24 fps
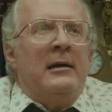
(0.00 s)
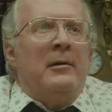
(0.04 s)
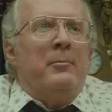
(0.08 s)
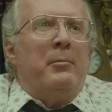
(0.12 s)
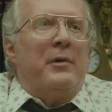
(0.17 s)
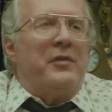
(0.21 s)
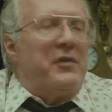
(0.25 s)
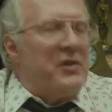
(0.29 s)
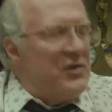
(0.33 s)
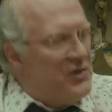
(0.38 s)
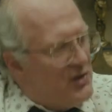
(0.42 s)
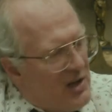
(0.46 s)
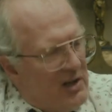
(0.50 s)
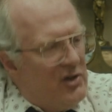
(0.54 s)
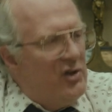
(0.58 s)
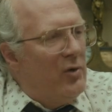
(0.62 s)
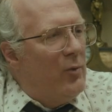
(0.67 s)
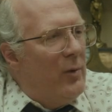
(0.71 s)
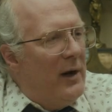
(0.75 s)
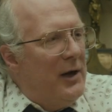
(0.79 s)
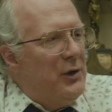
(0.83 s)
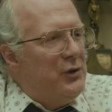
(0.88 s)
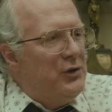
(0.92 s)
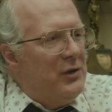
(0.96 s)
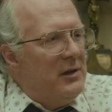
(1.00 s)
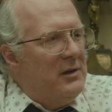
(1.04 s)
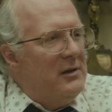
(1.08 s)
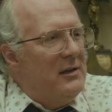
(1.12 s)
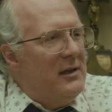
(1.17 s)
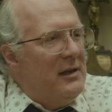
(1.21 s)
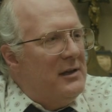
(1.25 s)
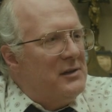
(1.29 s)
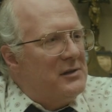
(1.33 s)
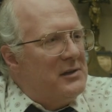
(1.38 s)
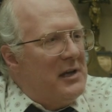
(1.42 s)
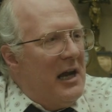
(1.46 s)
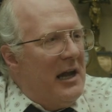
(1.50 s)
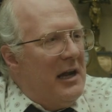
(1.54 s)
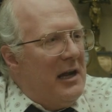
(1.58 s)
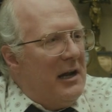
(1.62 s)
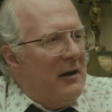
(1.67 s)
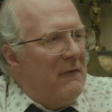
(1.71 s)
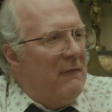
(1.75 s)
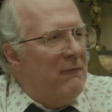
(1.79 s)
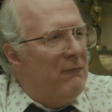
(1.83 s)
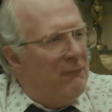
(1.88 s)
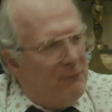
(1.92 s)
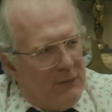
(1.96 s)
but the situation is
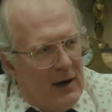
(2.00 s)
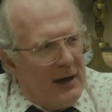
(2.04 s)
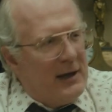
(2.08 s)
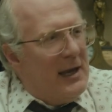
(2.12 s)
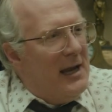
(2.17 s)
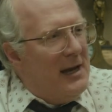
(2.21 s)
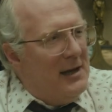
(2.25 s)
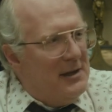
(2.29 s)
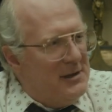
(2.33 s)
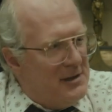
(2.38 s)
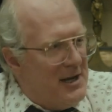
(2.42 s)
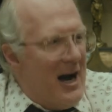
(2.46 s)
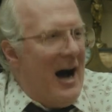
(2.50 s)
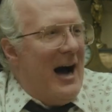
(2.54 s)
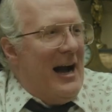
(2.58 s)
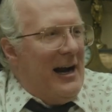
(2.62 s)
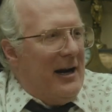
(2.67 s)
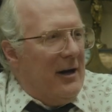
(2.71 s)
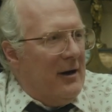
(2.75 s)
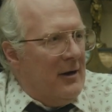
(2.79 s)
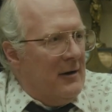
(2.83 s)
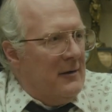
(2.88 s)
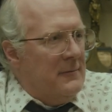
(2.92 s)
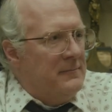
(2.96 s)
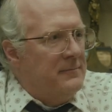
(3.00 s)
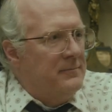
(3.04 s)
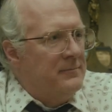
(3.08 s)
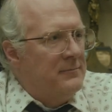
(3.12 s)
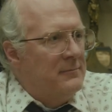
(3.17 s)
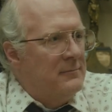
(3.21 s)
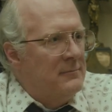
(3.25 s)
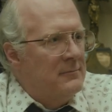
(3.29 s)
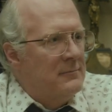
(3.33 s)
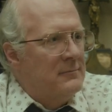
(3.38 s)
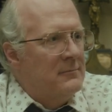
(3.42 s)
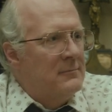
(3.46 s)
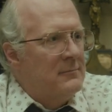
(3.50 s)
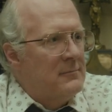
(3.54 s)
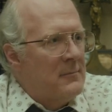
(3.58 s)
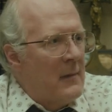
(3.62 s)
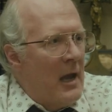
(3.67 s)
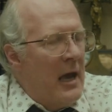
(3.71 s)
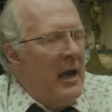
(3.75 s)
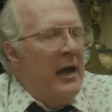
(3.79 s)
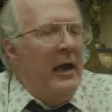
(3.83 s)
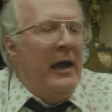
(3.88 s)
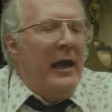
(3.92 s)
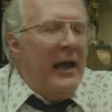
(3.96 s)
getting fucking dire.
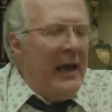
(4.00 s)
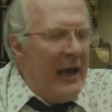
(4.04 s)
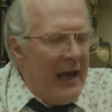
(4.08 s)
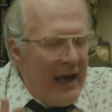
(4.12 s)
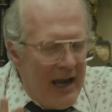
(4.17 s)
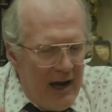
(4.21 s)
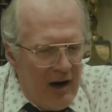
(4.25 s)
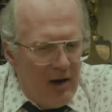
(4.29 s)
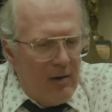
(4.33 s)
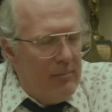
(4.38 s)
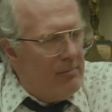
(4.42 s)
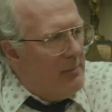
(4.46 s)
Hear